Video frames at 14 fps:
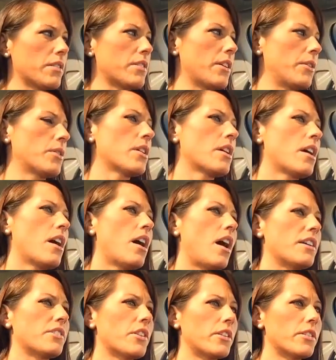So
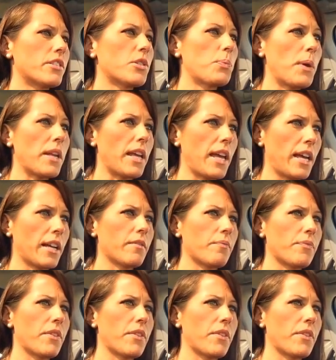I started spinning,